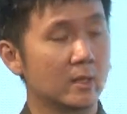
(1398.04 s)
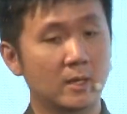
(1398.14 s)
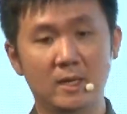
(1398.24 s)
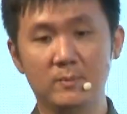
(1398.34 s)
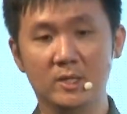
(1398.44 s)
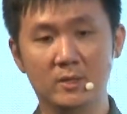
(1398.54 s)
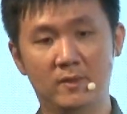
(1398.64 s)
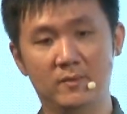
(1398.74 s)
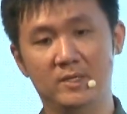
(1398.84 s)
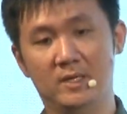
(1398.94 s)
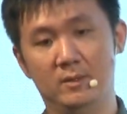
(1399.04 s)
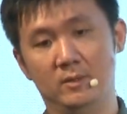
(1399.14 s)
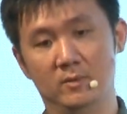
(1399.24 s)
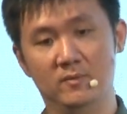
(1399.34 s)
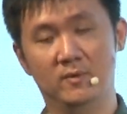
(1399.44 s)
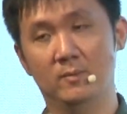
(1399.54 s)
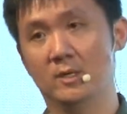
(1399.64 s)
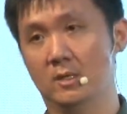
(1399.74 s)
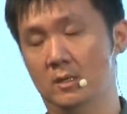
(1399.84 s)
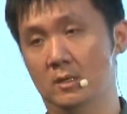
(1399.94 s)
And because of that, from
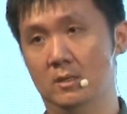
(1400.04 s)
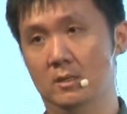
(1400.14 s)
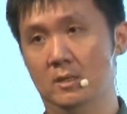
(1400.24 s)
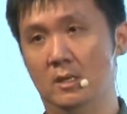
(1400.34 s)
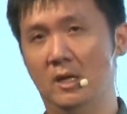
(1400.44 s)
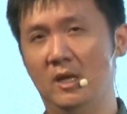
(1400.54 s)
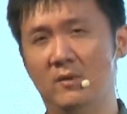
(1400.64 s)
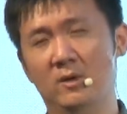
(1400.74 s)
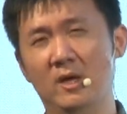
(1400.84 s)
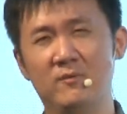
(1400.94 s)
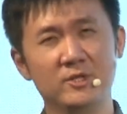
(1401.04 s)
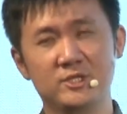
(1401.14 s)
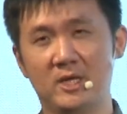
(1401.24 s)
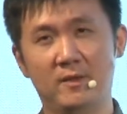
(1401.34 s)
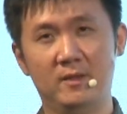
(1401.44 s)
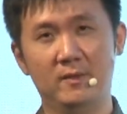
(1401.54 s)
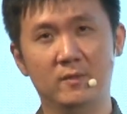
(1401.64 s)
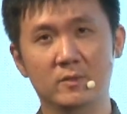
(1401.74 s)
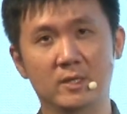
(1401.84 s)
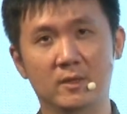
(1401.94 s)
our average check size
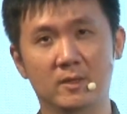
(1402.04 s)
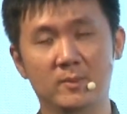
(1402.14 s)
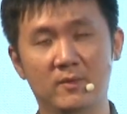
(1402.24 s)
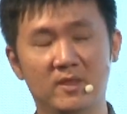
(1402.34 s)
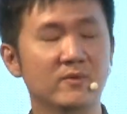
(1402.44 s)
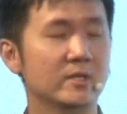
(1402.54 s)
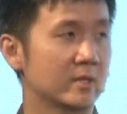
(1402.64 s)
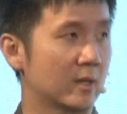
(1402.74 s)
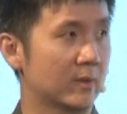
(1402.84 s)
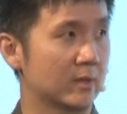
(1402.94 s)
today is about $70,000.